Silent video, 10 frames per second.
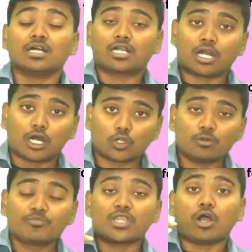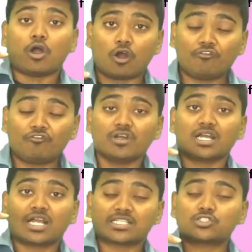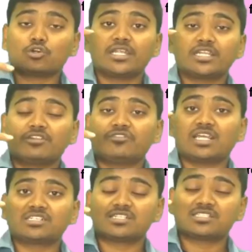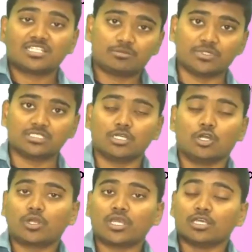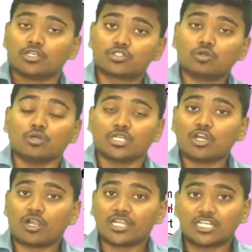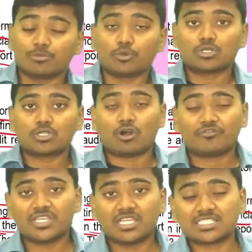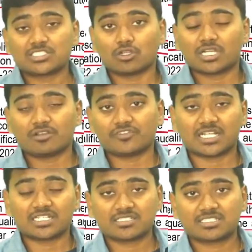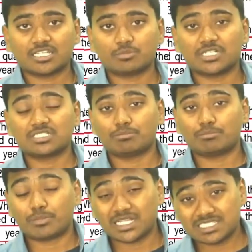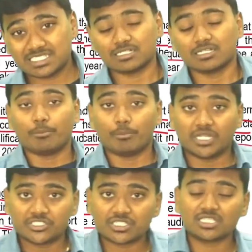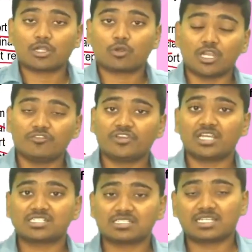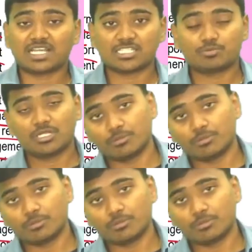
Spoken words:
Caro of consolidated financial statements. Okay, so the audit report of the consolidated financial statements must mention the qualification that has been